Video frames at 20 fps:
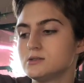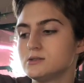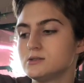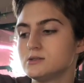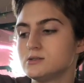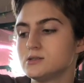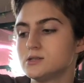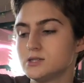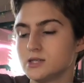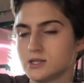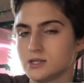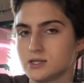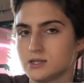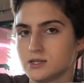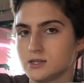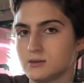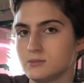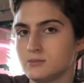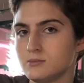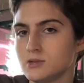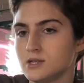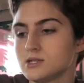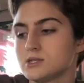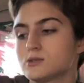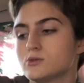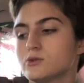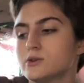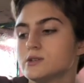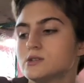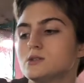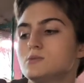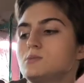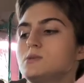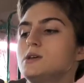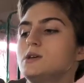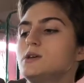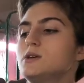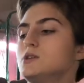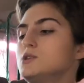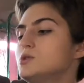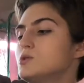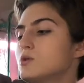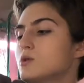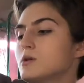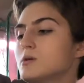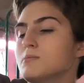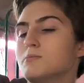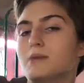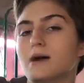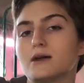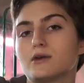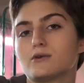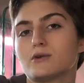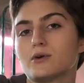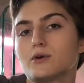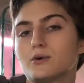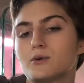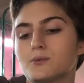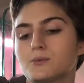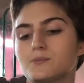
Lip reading: system is going to be your micro.